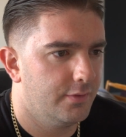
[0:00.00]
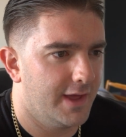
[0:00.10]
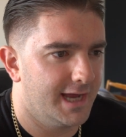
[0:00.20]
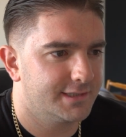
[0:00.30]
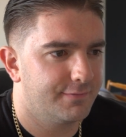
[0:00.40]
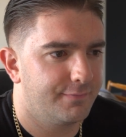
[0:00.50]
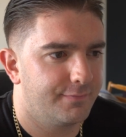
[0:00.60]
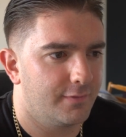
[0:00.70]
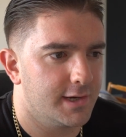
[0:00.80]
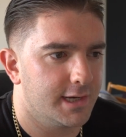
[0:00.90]
that's
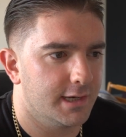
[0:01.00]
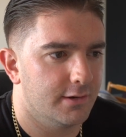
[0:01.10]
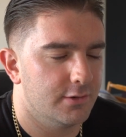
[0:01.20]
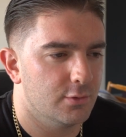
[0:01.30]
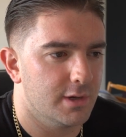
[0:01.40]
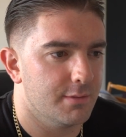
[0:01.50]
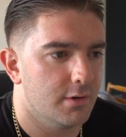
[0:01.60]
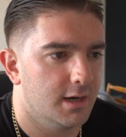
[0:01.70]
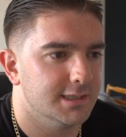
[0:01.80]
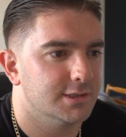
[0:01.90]
freaking annoying.
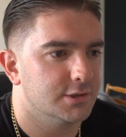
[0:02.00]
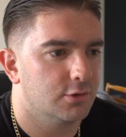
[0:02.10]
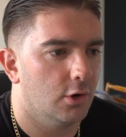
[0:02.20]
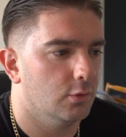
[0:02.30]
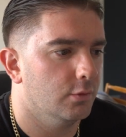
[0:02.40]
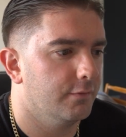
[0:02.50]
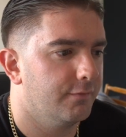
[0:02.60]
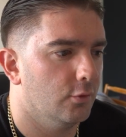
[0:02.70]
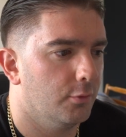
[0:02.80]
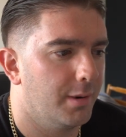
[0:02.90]
But Alicia's got all the
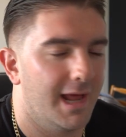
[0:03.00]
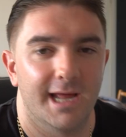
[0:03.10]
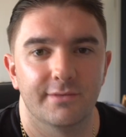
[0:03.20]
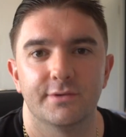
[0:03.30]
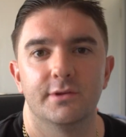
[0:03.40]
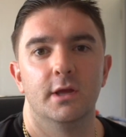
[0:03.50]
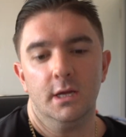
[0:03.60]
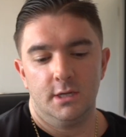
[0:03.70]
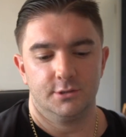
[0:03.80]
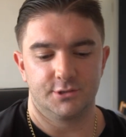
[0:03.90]
floor plans
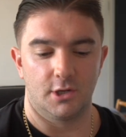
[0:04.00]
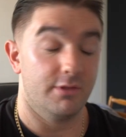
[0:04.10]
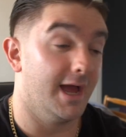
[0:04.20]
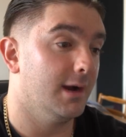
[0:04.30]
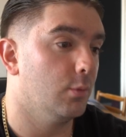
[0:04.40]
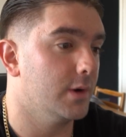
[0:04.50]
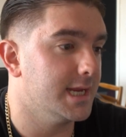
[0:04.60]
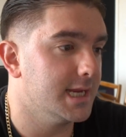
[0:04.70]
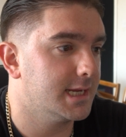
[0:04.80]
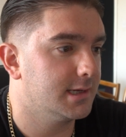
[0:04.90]
so that
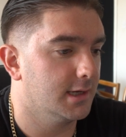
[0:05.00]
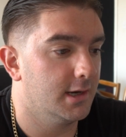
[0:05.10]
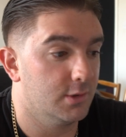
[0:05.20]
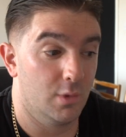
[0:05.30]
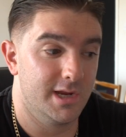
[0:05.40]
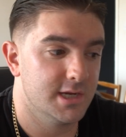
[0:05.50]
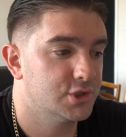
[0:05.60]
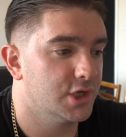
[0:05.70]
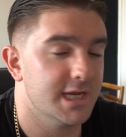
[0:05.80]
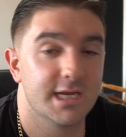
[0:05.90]
we can we
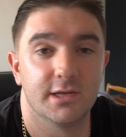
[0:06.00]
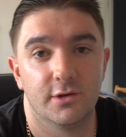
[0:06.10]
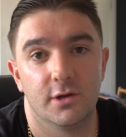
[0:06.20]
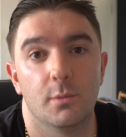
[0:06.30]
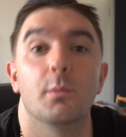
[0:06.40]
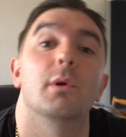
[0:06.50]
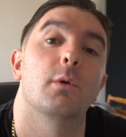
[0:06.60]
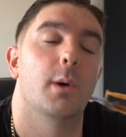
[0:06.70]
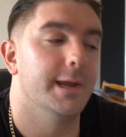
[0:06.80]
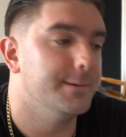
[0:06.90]
she can do it when we're
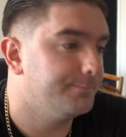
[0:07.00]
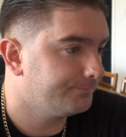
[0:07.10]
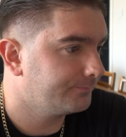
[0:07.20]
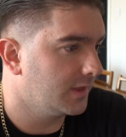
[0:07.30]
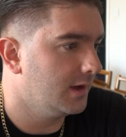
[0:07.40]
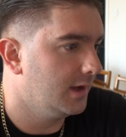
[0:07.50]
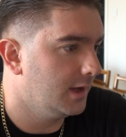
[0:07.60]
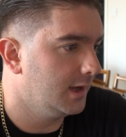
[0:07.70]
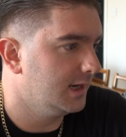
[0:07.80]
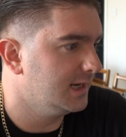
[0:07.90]
away,
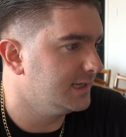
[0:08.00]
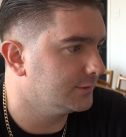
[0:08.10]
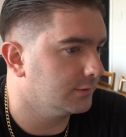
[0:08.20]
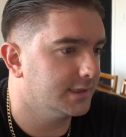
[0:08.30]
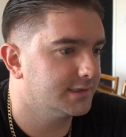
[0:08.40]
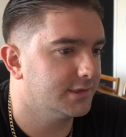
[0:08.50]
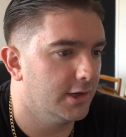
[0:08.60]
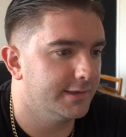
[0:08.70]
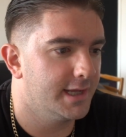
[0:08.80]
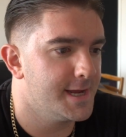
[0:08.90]
uh, and at least sort of get
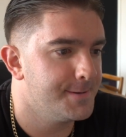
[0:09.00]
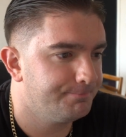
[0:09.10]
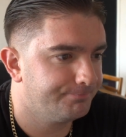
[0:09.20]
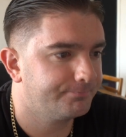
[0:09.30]
started there.